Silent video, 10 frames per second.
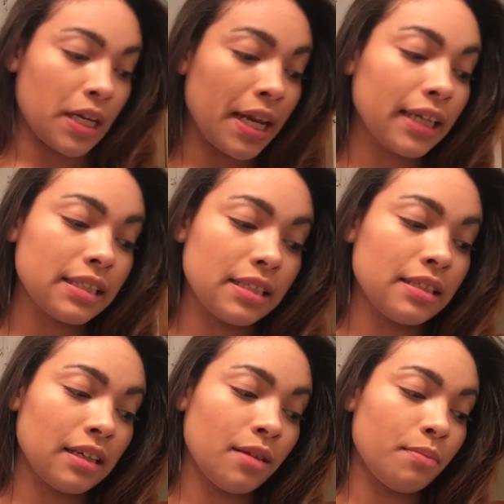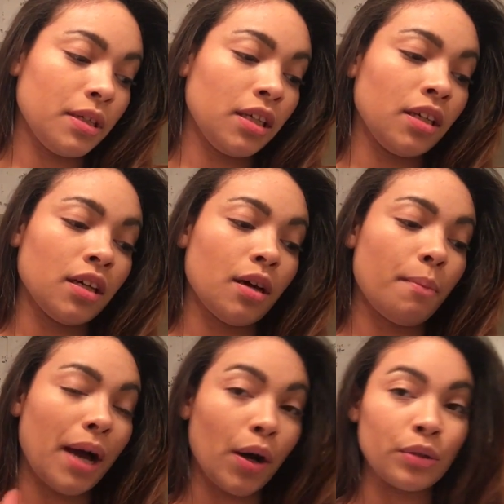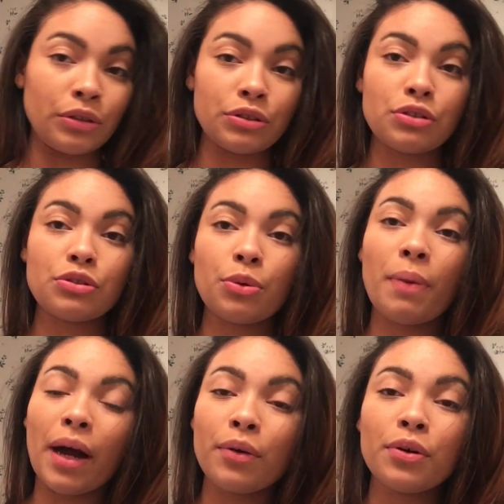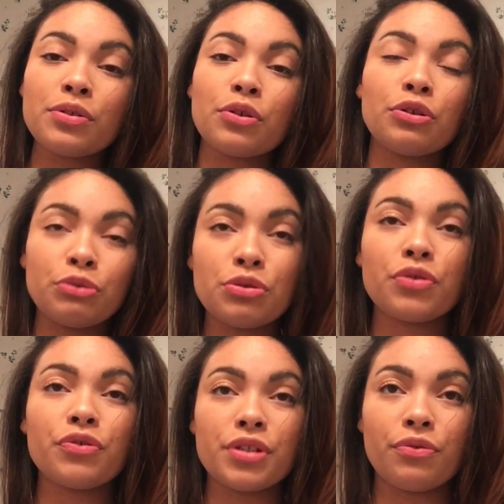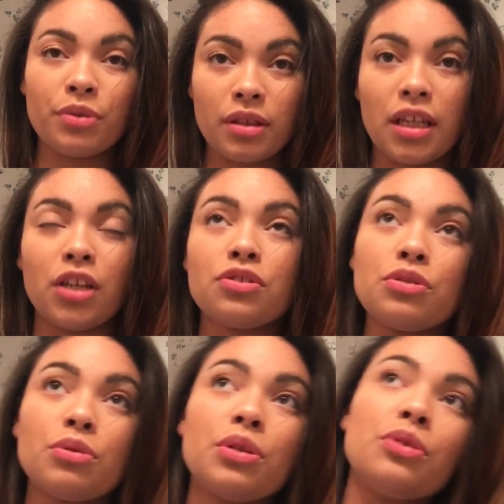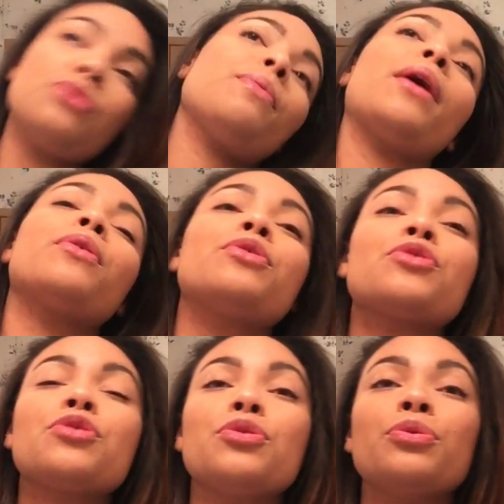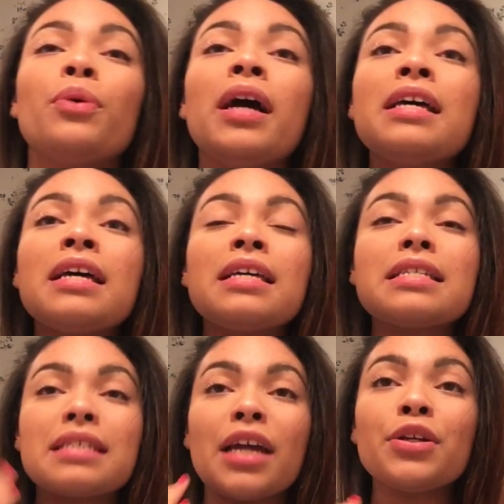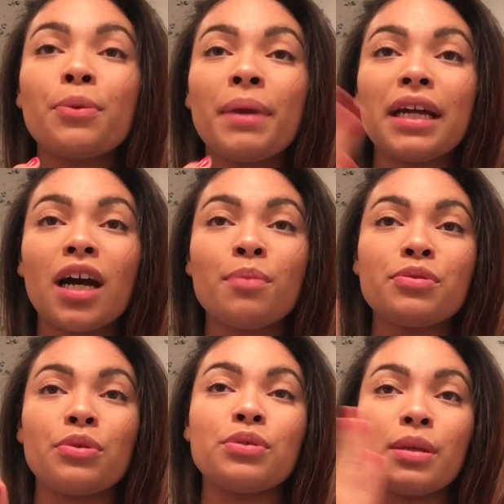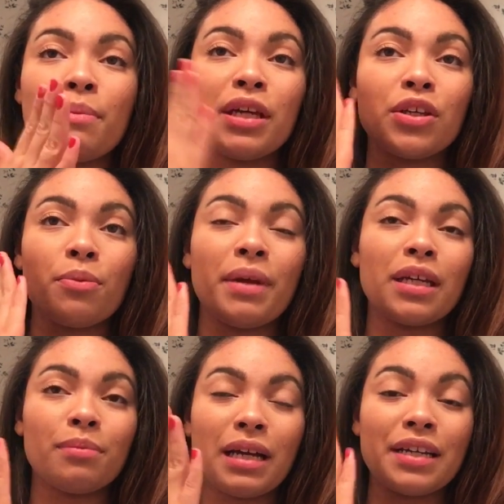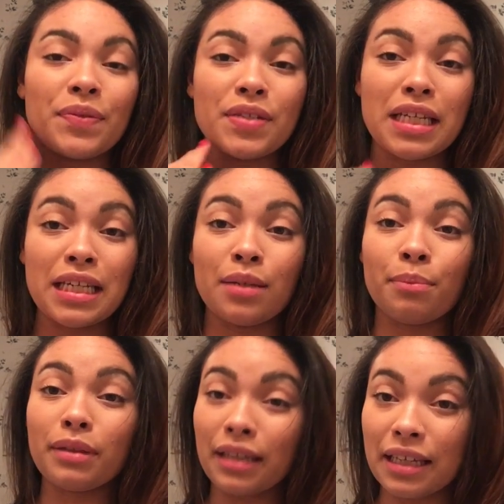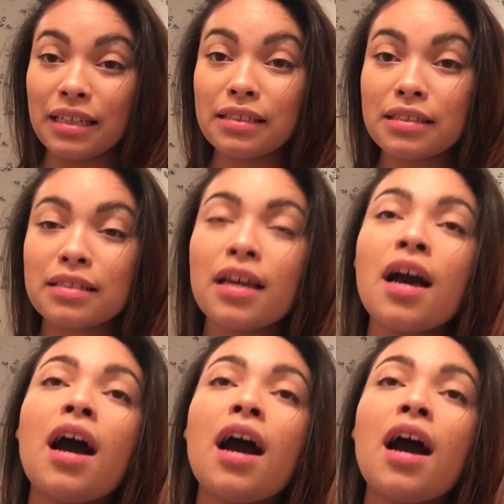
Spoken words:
Next is going to be powders. So powders are used for different things. You can use powders to set your makeup, so to make your makeup kind of stay in place.